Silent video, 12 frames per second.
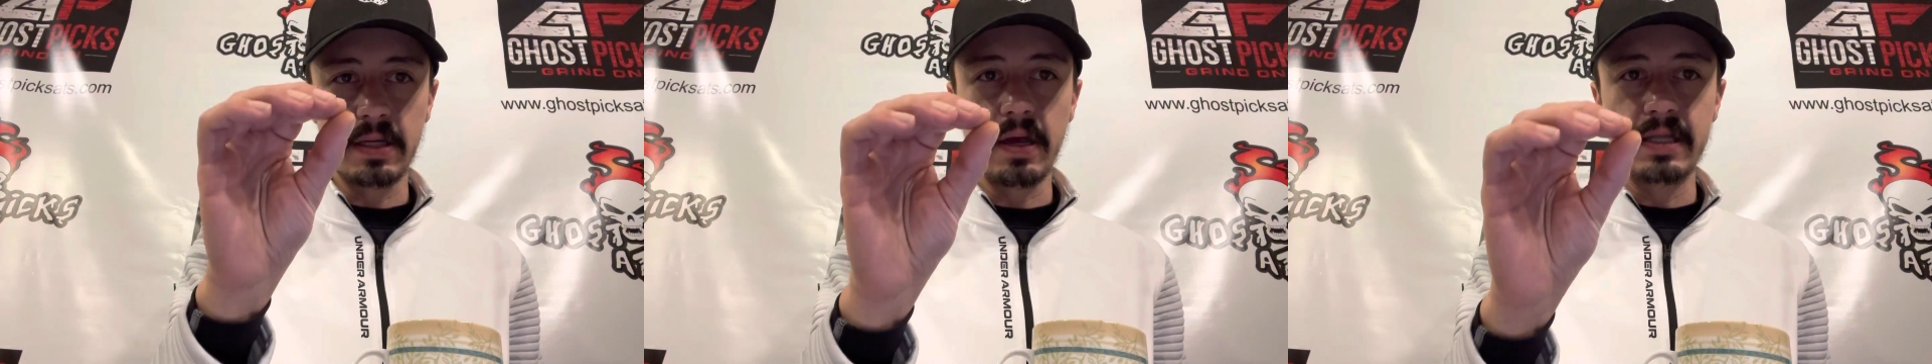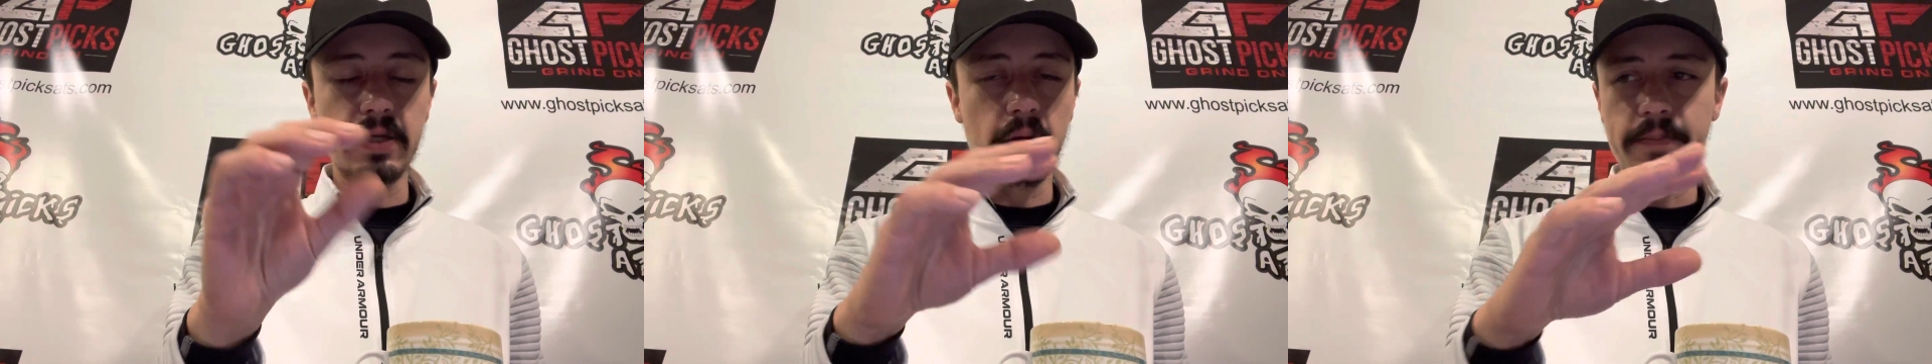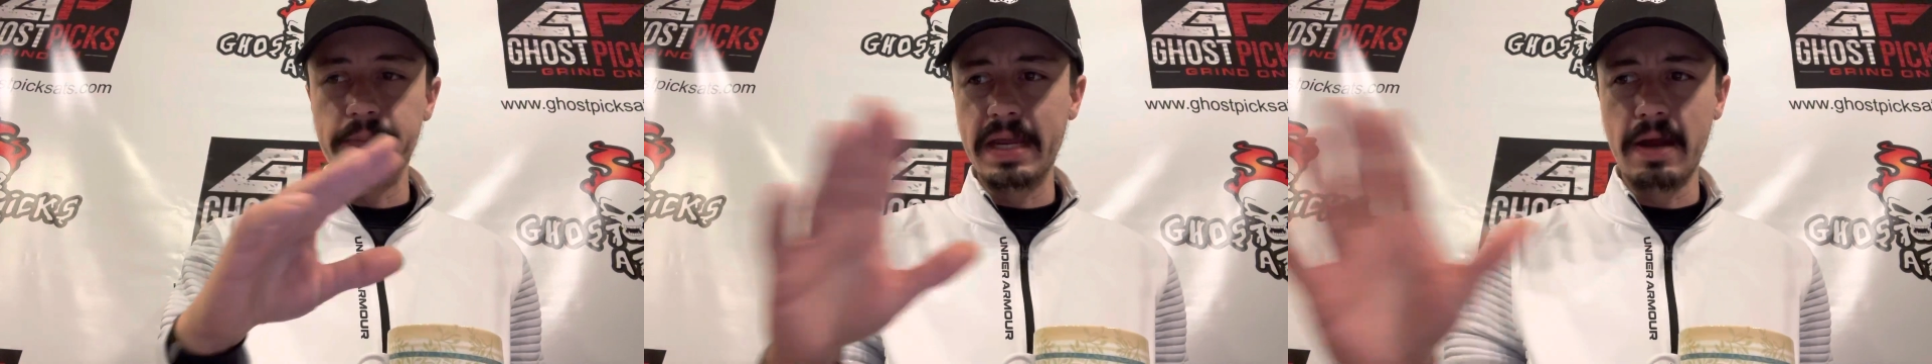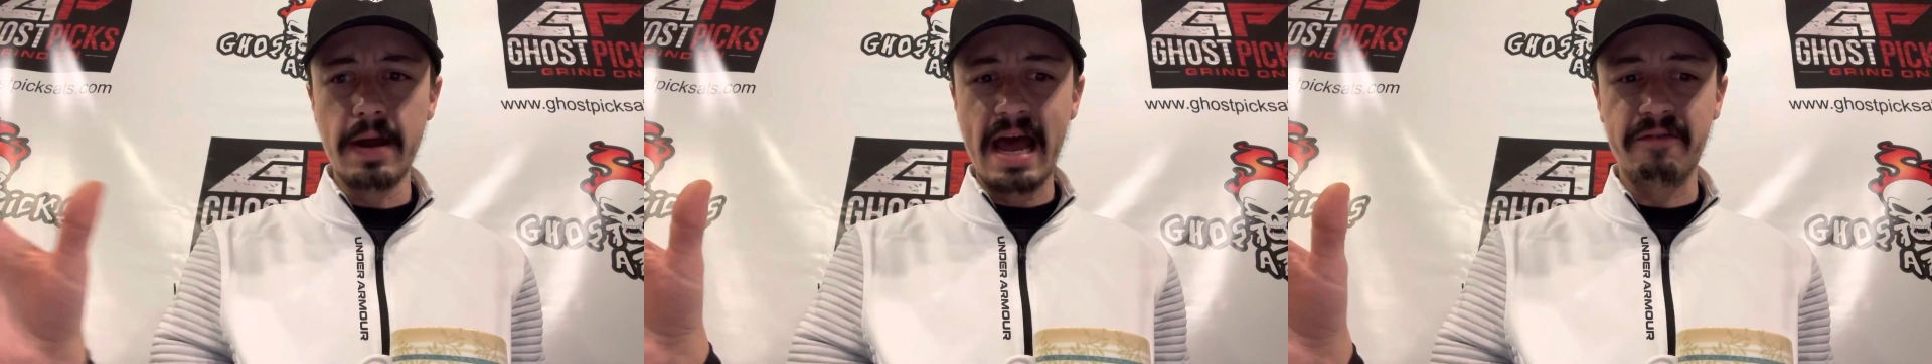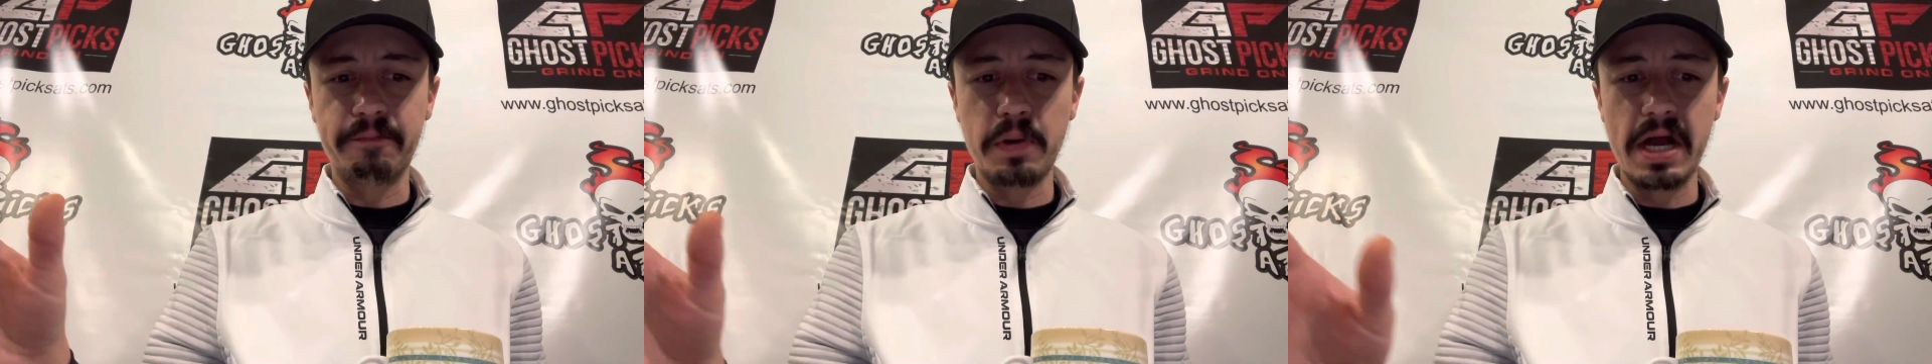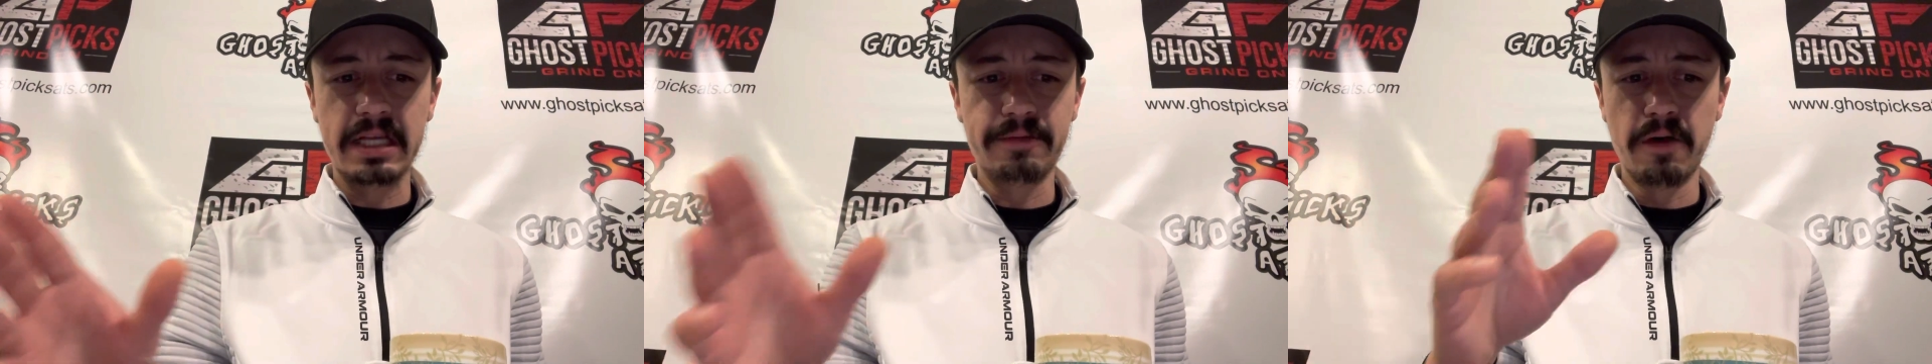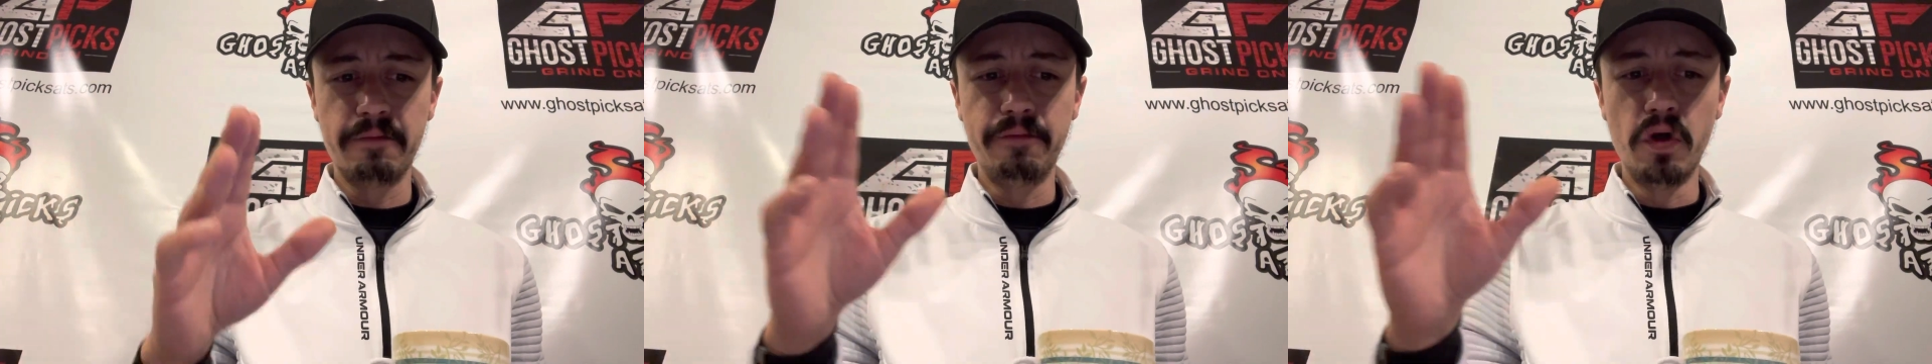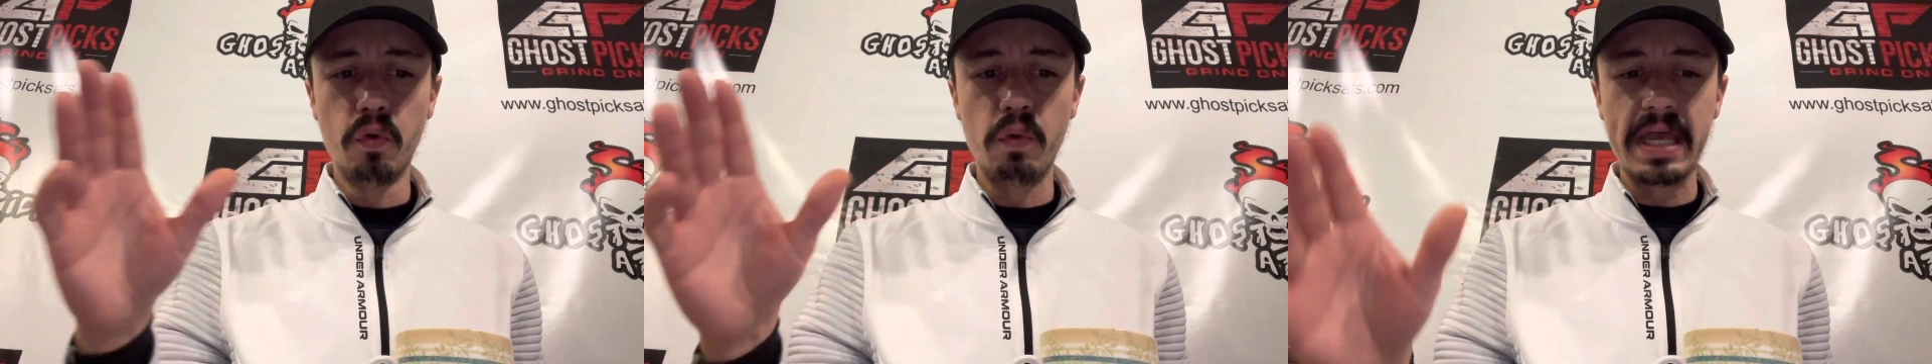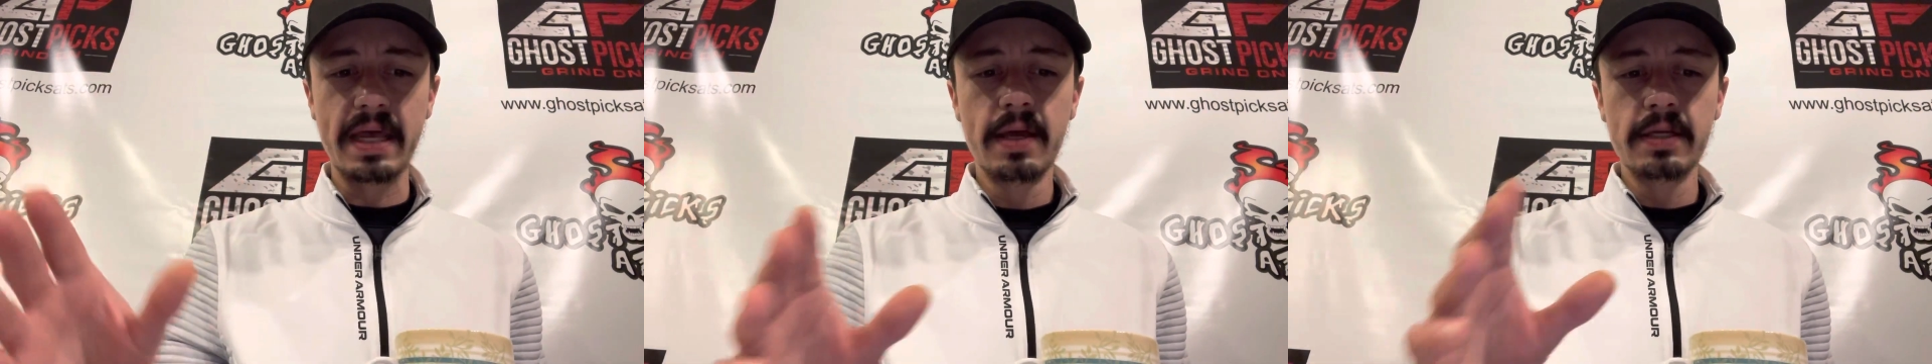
it's it's near half price for a full week.